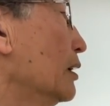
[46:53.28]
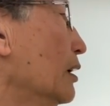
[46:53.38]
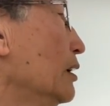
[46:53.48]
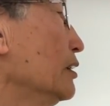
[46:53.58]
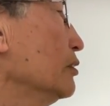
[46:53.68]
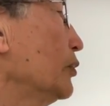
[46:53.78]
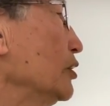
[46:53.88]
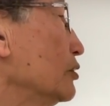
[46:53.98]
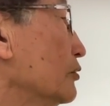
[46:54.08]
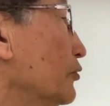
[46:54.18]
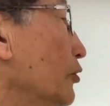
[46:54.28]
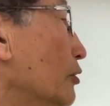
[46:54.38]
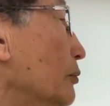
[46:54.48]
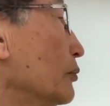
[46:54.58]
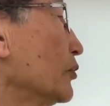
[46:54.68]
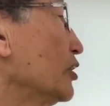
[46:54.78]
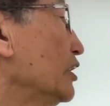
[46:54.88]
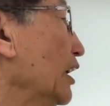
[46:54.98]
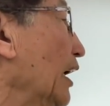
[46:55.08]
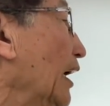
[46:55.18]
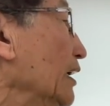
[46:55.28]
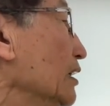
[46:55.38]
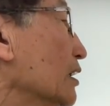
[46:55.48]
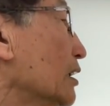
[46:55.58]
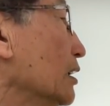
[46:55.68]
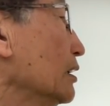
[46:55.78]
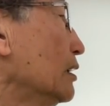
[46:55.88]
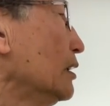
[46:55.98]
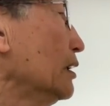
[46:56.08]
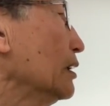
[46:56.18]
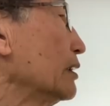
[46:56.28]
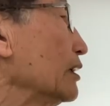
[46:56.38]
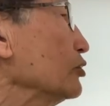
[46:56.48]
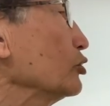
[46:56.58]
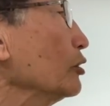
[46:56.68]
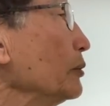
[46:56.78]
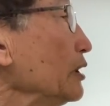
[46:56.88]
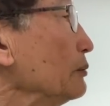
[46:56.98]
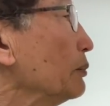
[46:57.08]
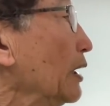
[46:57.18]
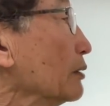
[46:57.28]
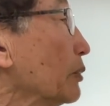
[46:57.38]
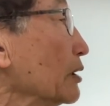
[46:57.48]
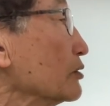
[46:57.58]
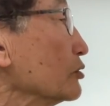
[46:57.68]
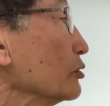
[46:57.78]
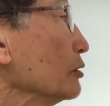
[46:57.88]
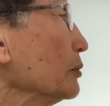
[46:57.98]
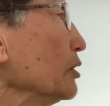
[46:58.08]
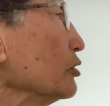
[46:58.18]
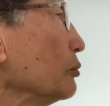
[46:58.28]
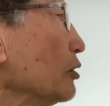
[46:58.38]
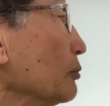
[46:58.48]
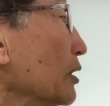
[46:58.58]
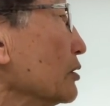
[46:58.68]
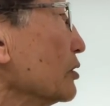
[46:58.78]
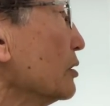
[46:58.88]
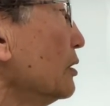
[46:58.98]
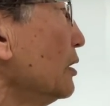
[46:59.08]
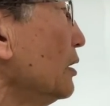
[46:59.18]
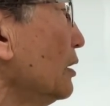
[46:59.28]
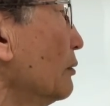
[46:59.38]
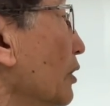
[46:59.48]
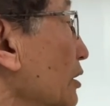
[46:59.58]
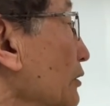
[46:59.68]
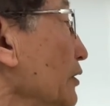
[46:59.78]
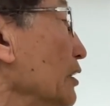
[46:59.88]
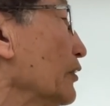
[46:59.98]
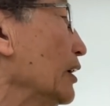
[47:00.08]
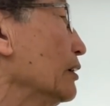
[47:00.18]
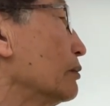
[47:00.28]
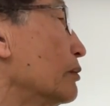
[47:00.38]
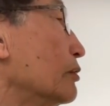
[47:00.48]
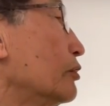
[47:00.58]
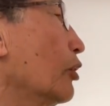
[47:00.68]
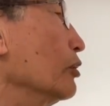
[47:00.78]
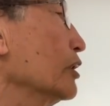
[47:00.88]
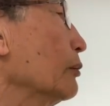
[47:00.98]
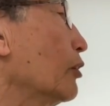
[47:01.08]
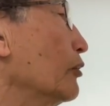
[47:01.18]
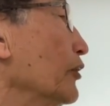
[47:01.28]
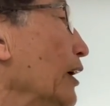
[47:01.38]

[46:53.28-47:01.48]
a little bit to form the anchor. There's so many back buds, so many small buds, but even if I knock them off